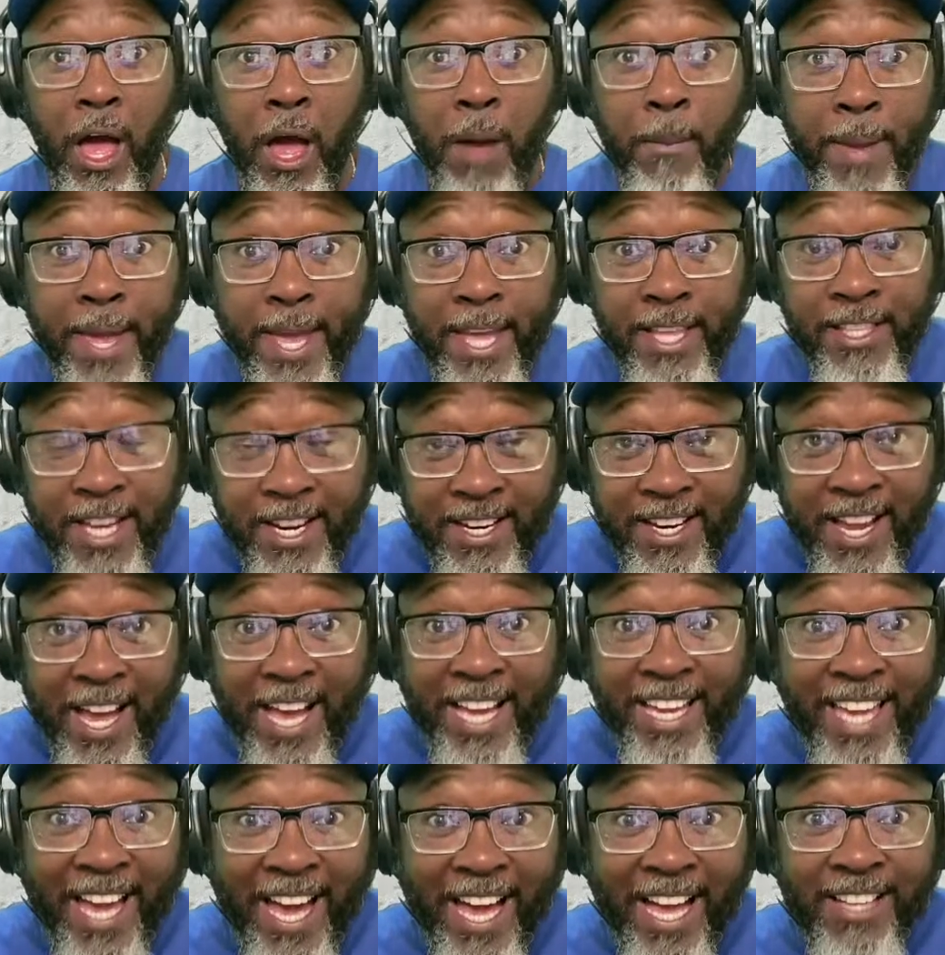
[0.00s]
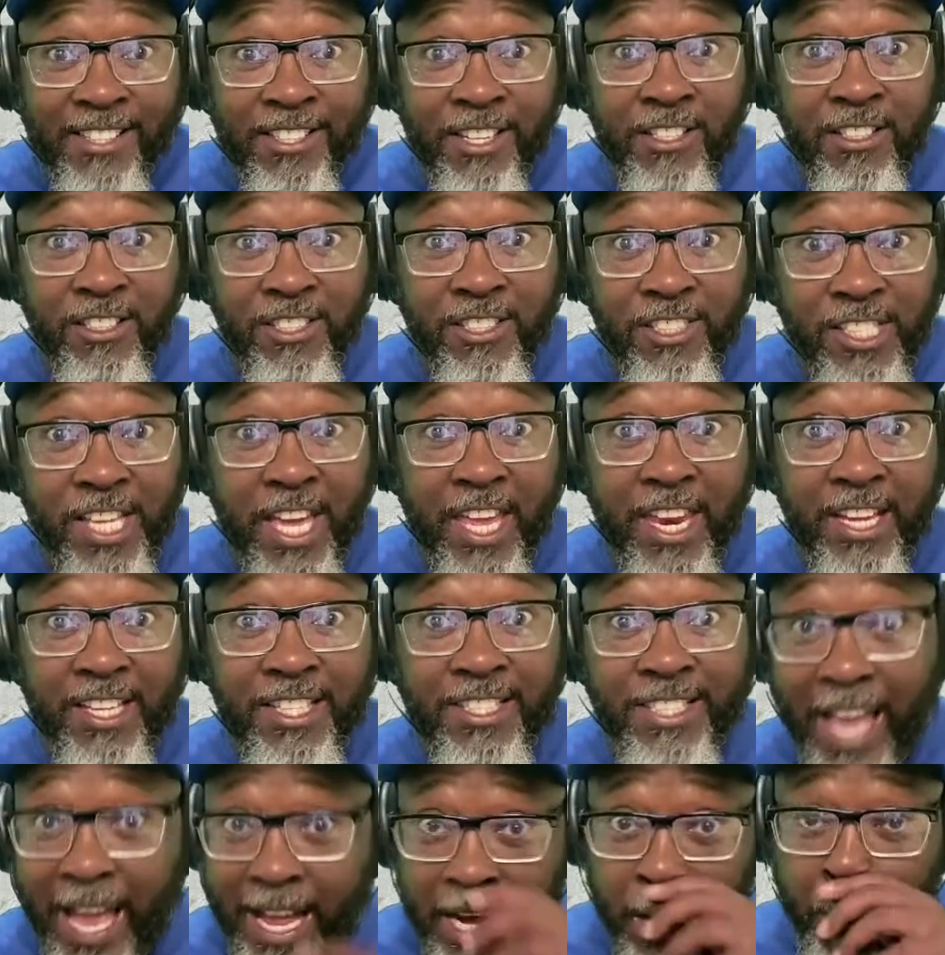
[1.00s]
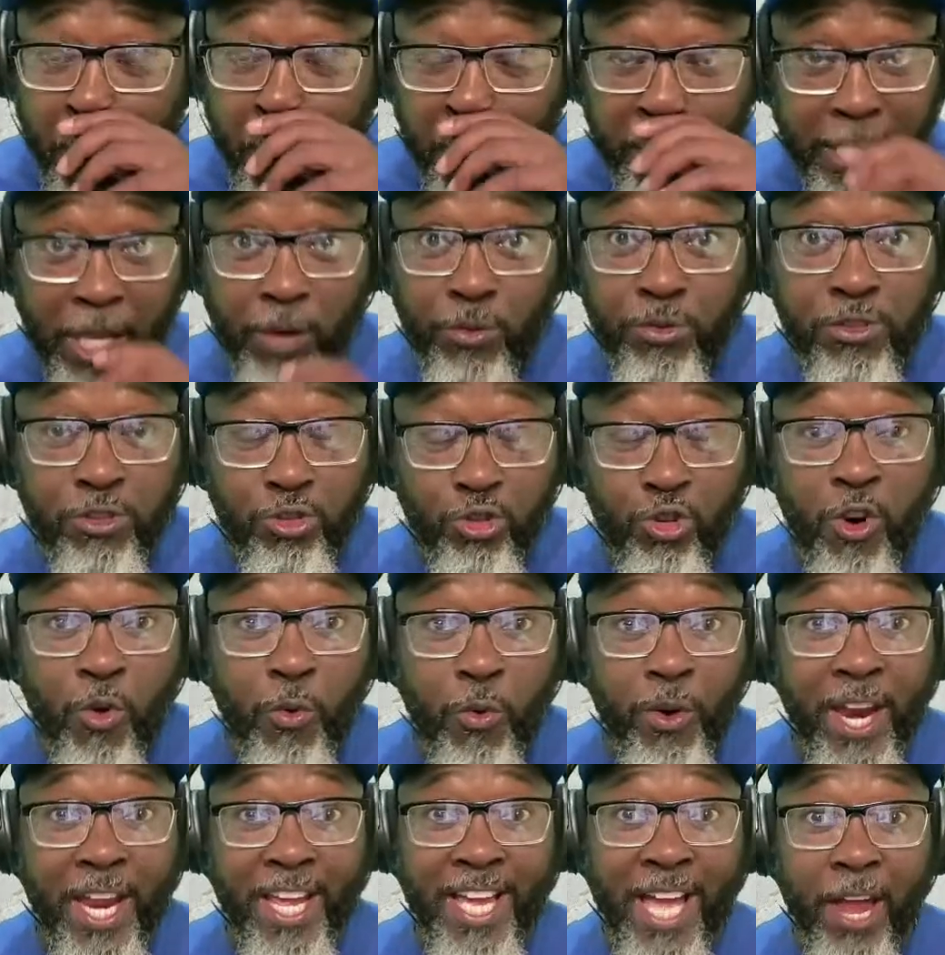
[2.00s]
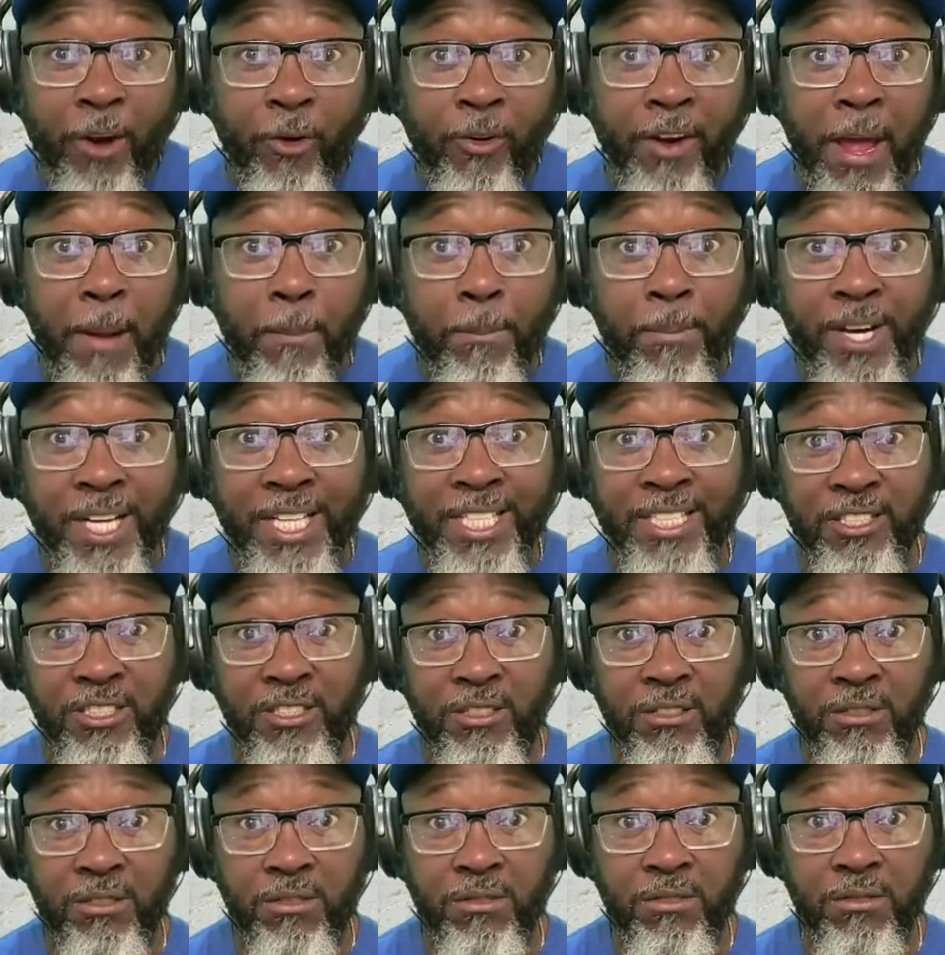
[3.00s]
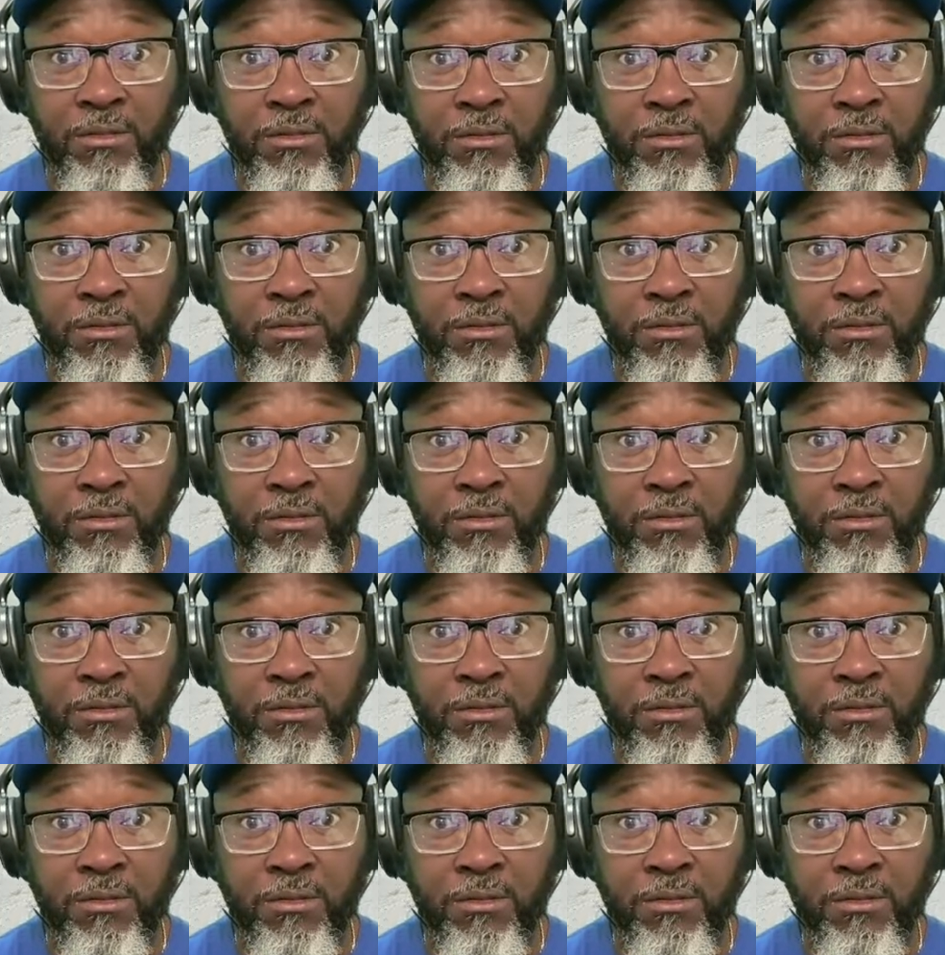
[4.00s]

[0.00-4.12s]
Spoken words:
I mean, didn't our guys understand exactly what they was doing when they got on that bus?